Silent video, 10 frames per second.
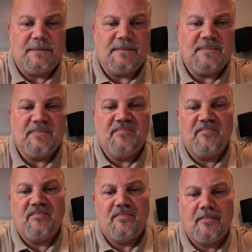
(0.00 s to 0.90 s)

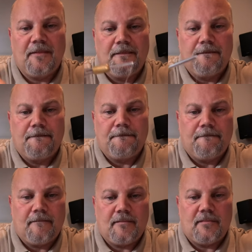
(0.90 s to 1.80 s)

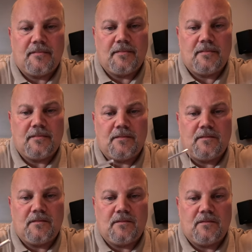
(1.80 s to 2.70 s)

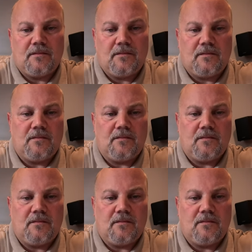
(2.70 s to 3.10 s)
(no one is talking)